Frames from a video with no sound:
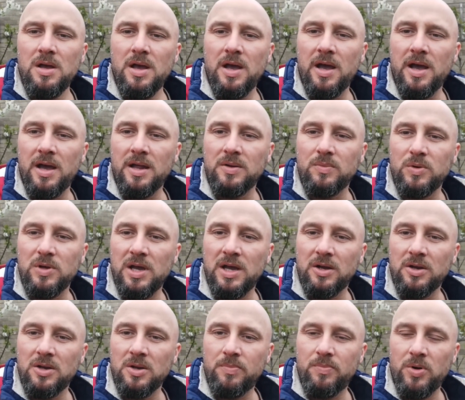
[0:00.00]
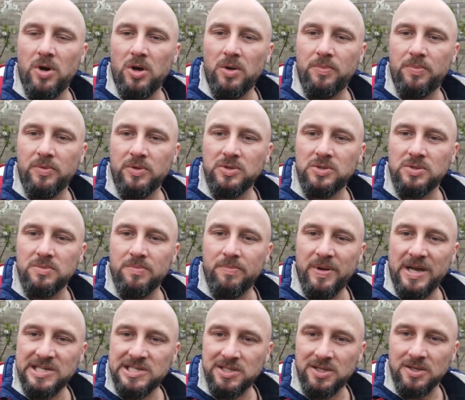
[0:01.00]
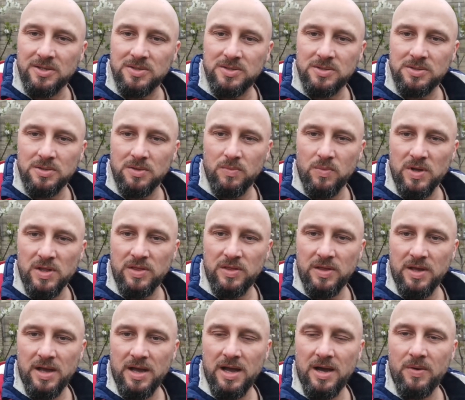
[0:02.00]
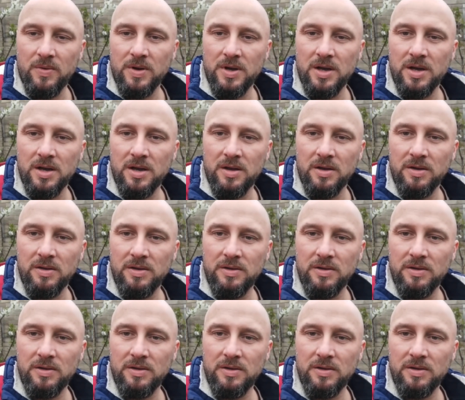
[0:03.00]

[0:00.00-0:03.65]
and we are going to put up some baskets with our